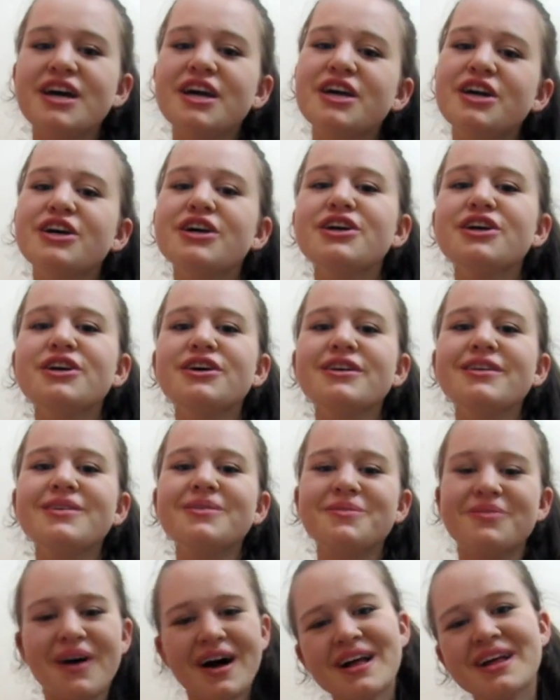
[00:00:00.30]

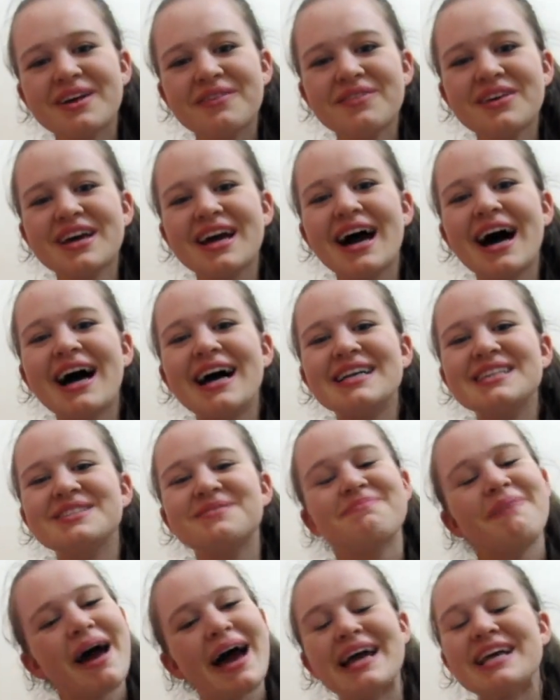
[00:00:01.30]
Good, welcome you guys
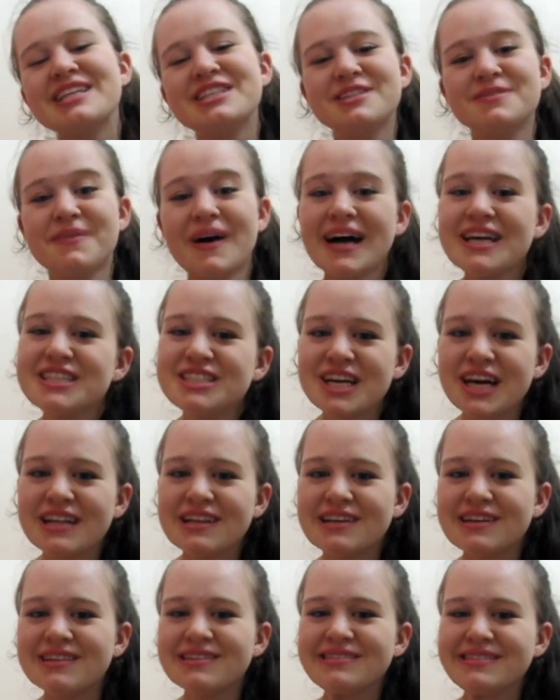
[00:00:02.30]
back to my
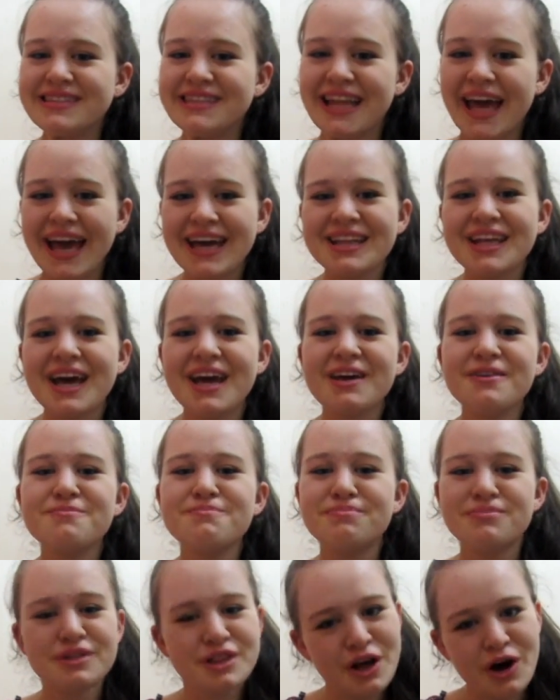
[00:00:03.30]
channel, Nene
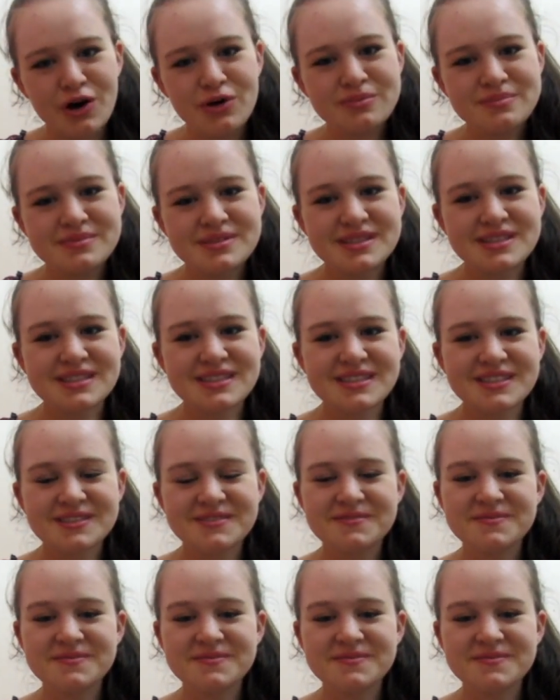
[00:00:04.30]
Blobs.